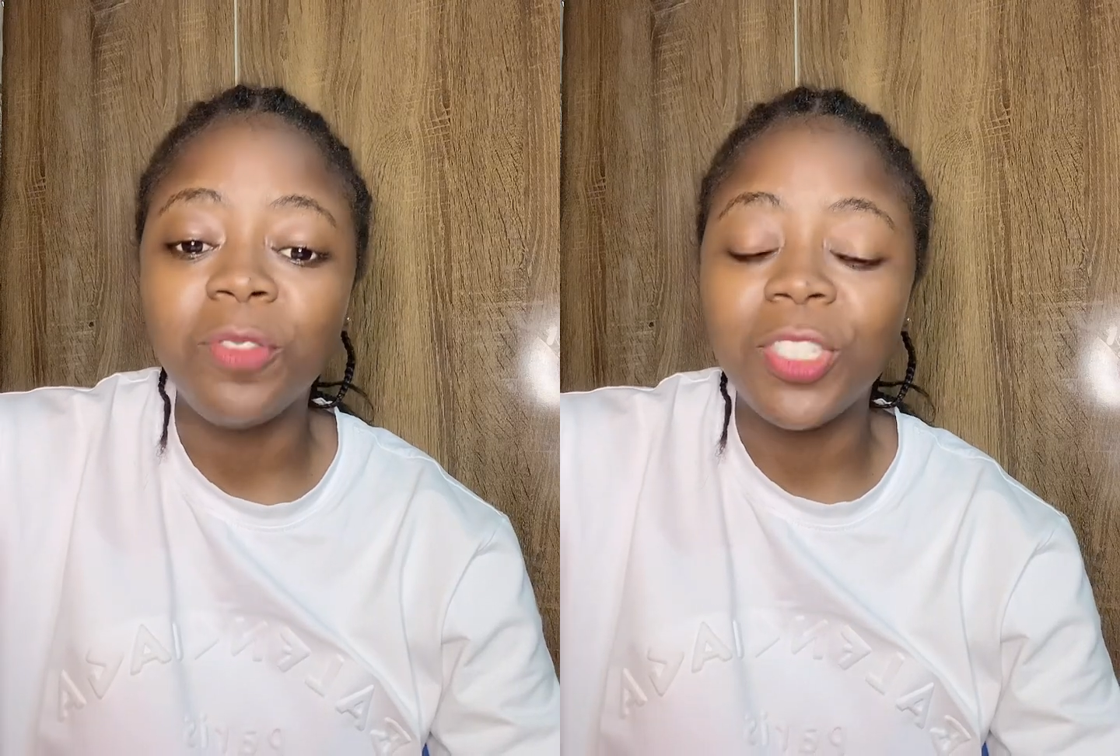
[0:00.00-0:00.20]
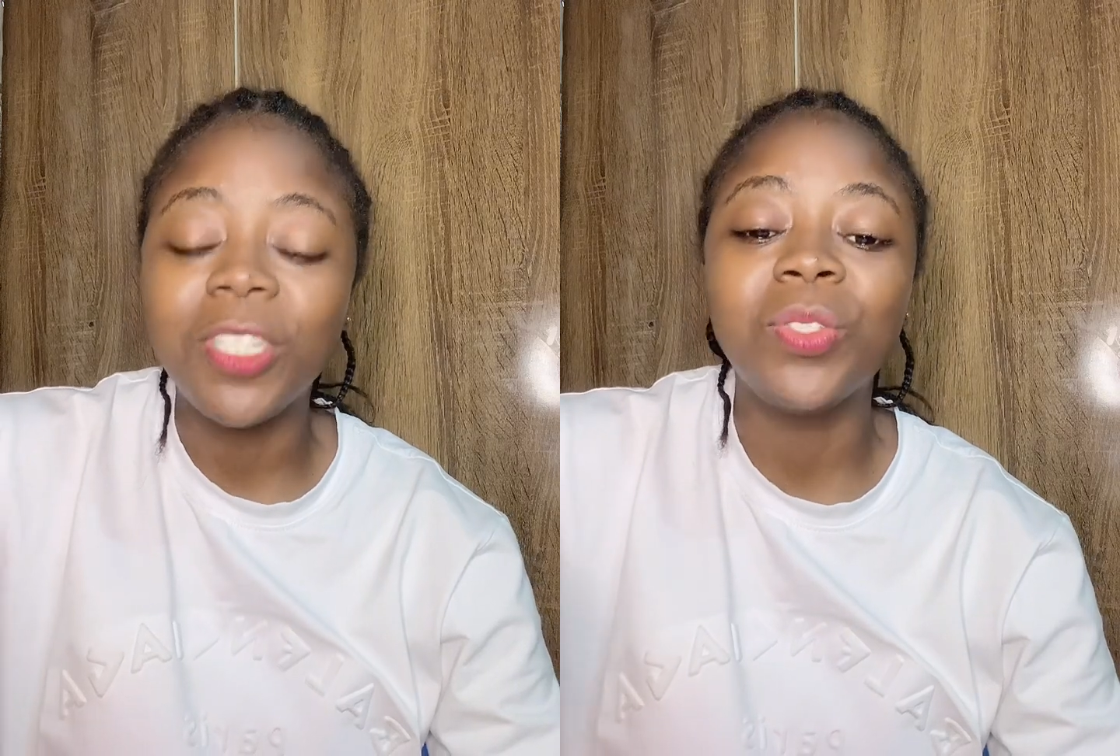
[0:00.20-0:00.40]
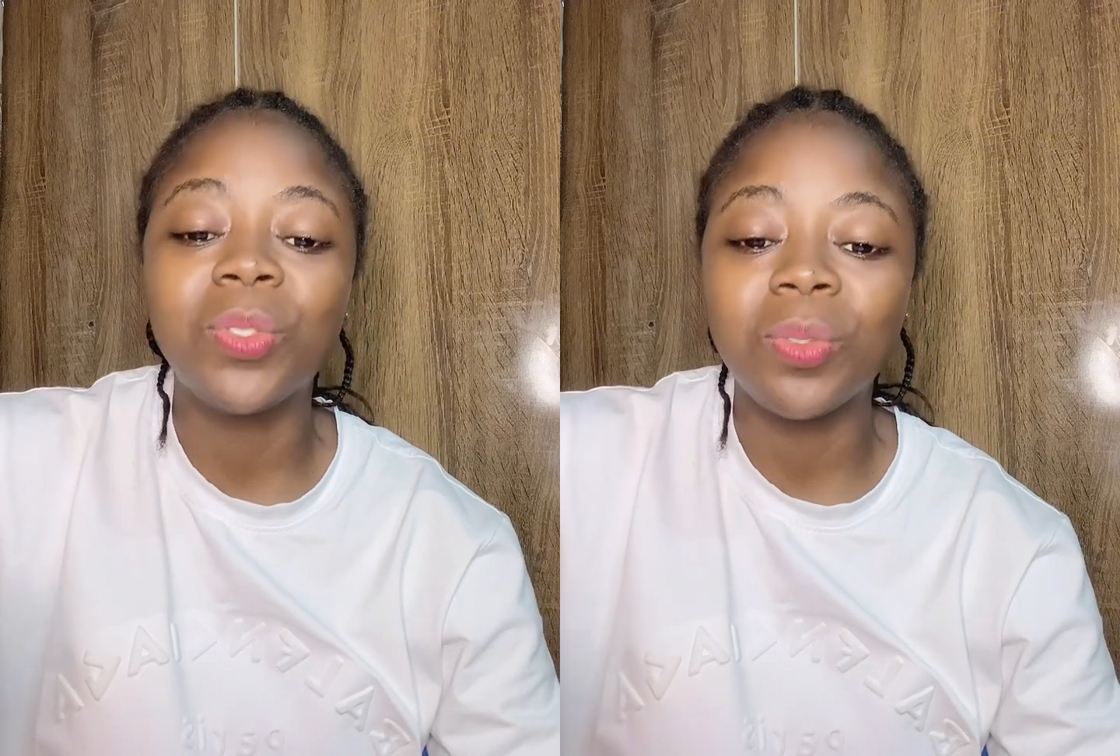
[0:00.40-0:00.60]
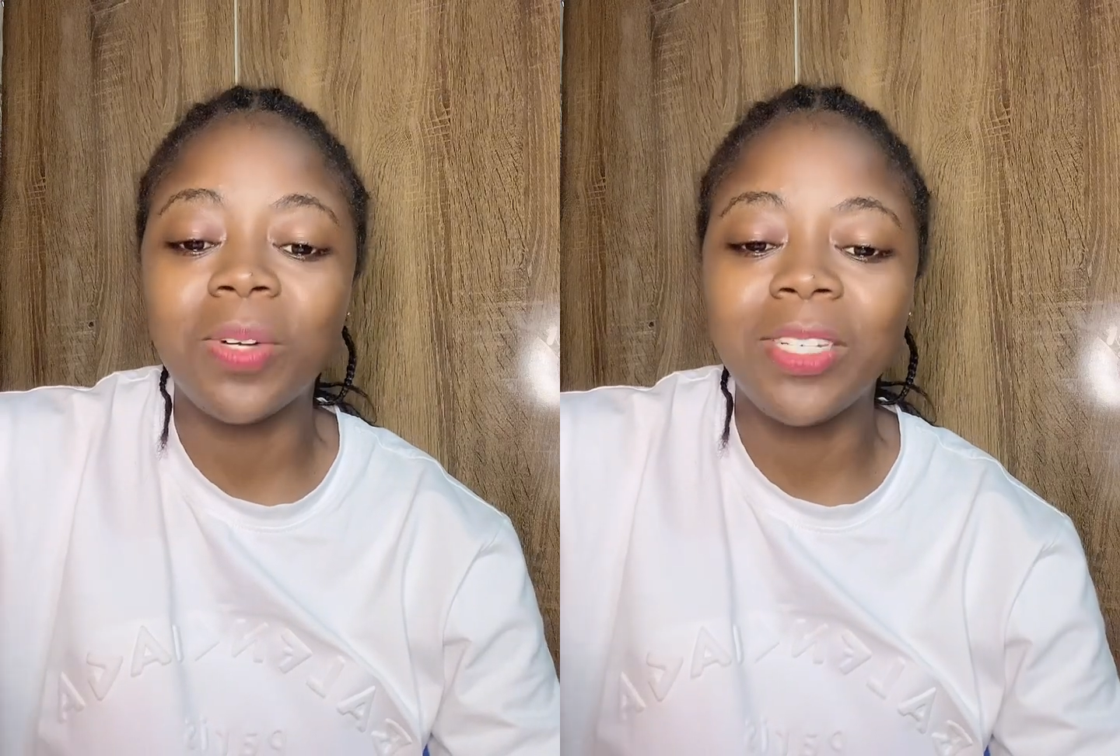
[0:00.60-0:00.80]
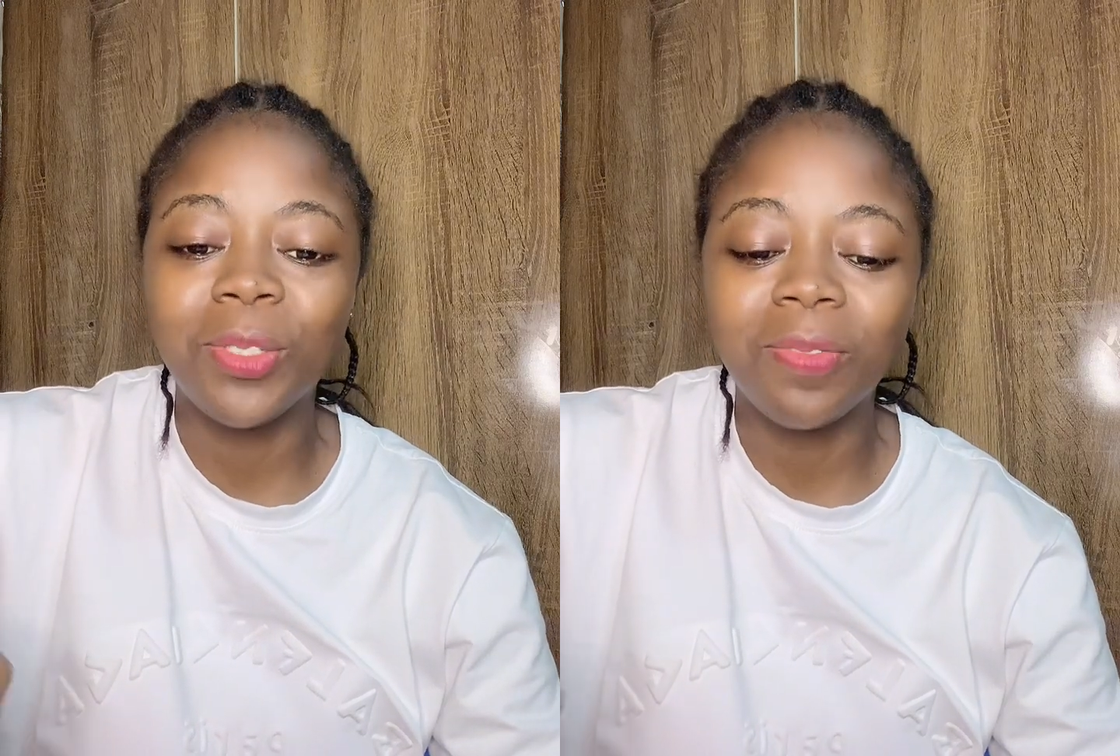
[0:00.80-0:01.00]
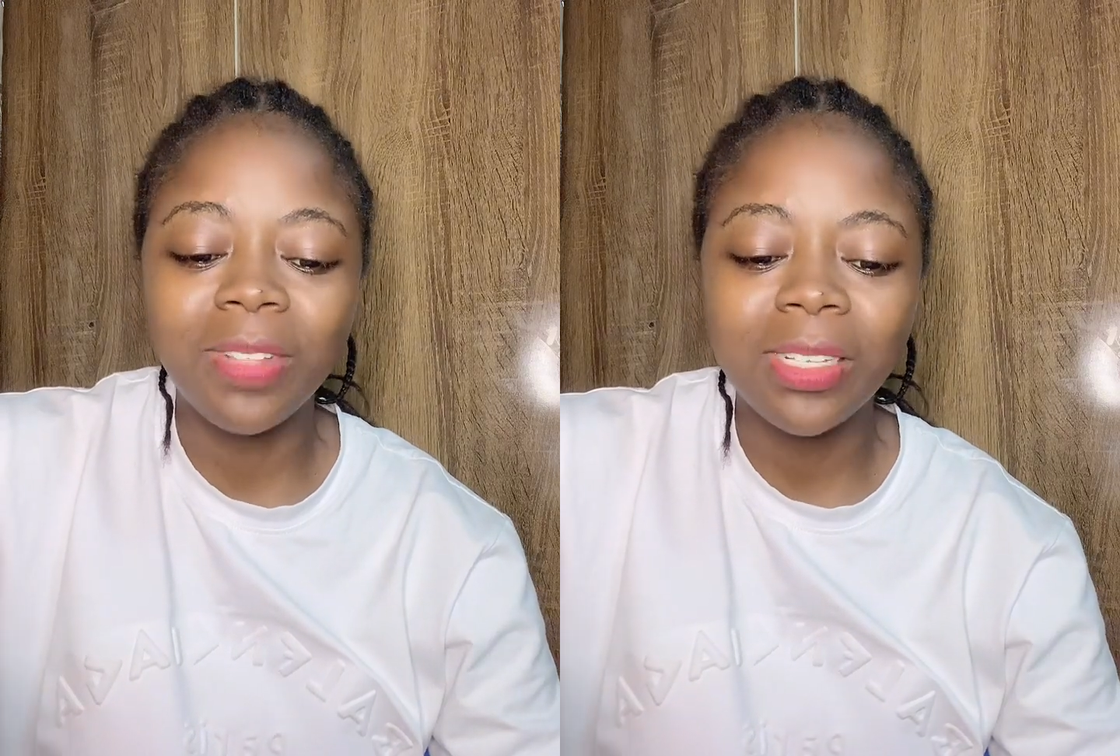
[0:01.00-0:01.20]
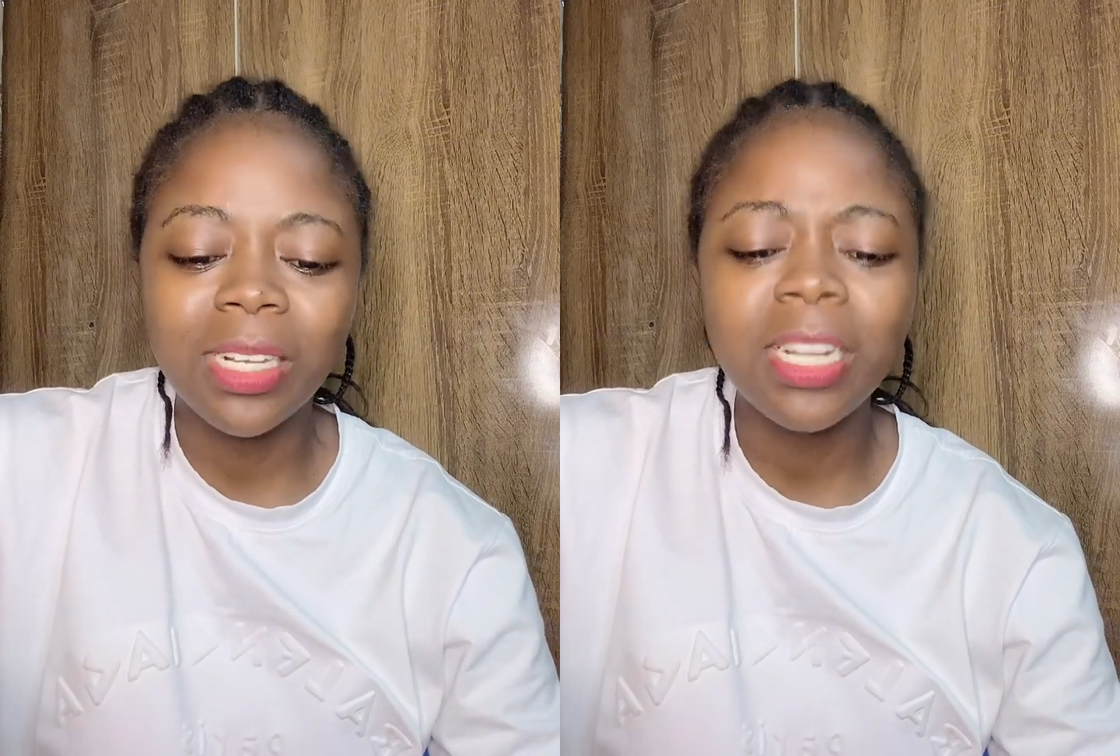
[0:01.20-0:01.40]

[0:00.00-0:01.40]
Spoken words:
Jesus Christ of Nazareth.